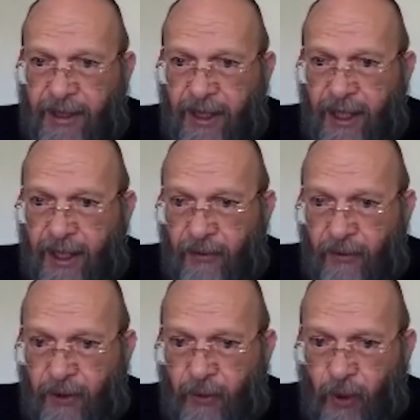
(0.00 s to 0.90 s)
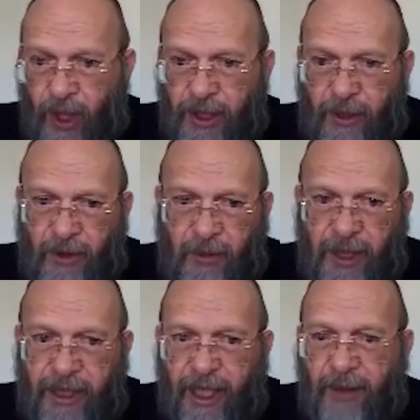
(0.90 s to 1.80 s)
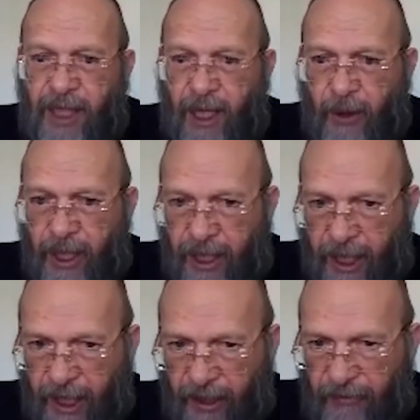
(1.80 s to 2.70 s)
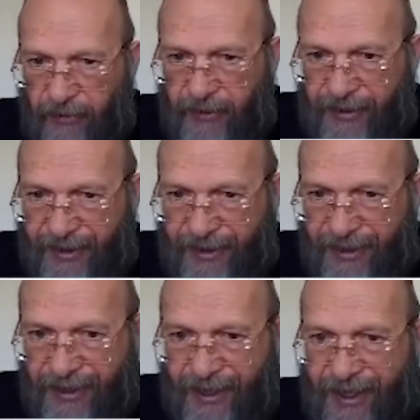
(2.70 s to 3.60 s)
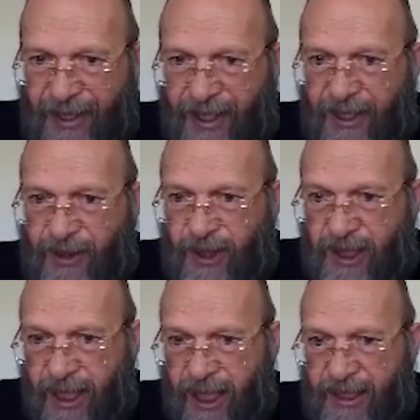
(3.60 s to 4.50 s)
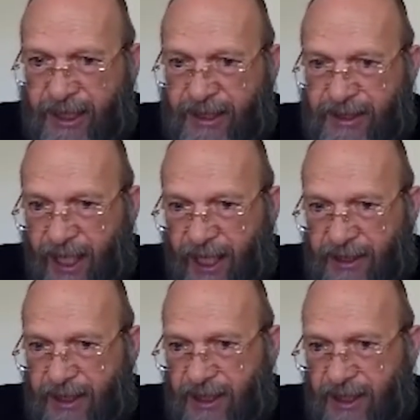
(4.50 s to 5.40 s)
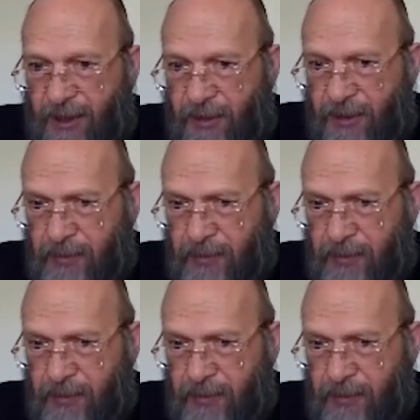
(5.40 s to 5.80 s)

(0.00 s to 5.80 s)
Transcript: The quarter will become now a half, and you'll get exactly the